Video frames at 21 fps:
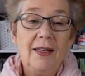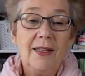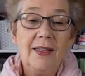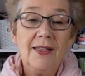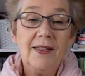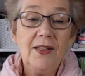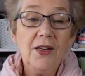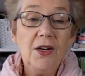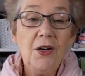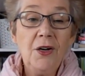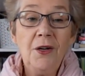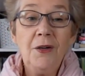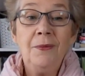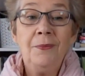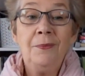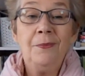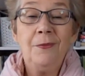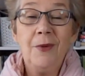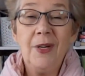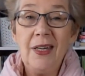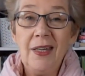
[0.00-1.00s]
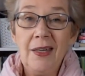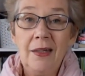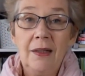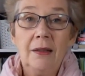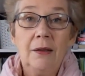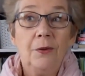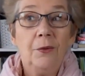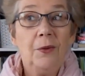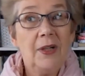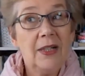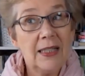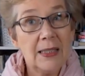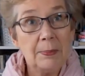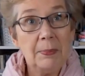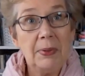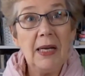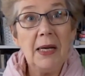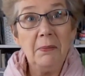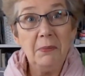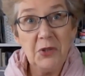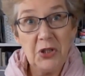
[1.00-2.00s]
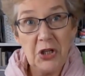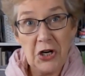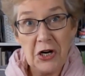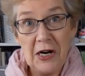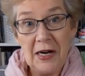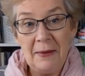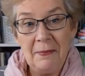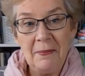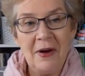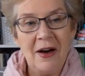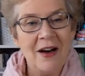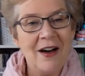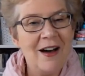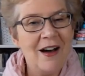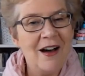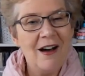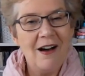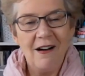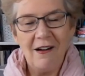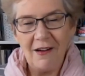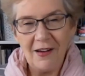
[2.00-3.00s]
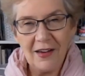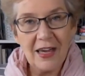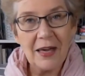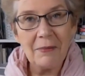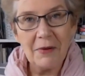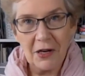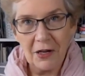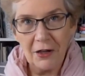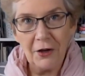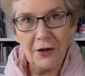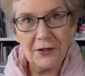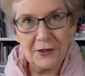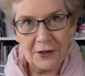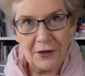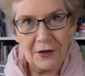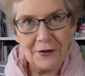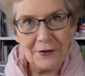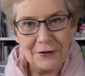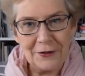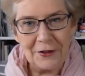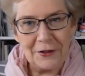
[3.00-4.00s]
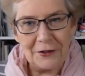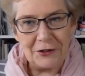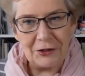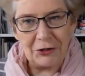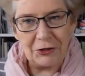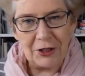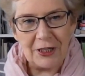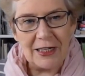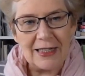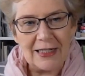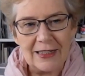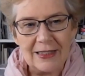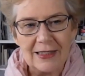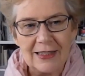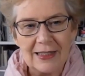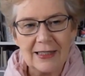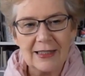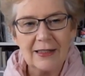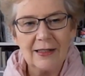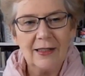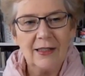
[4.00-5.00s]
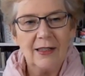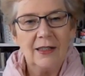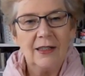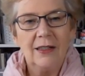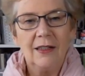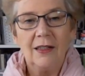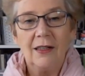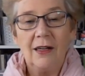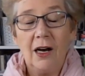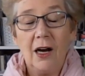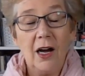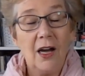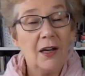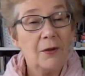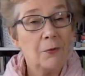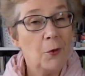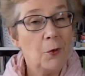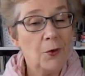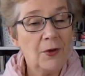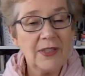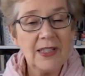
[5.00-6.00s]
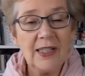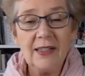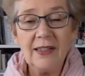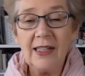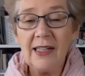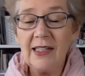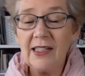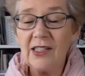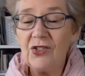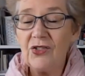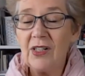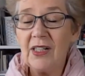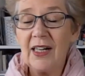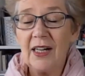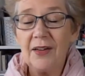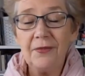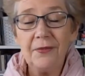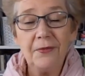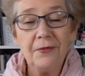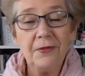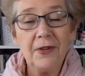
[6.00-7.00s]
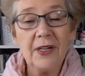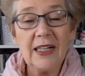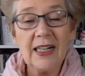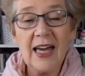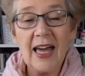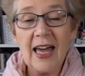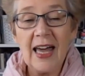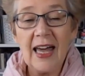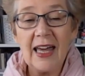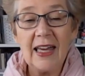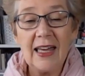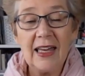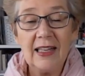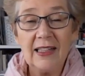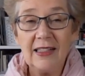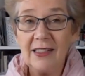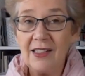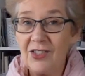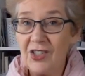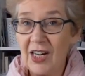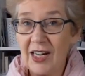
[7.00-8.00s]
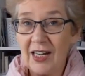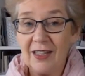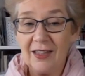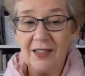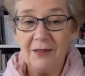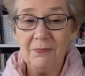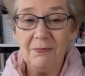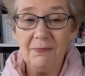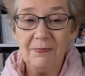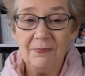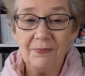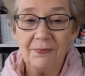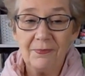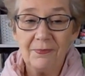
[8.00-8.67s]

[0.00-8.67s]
So when it's plum time, I keep a close eye on those trees. I walk down that street every day to check them,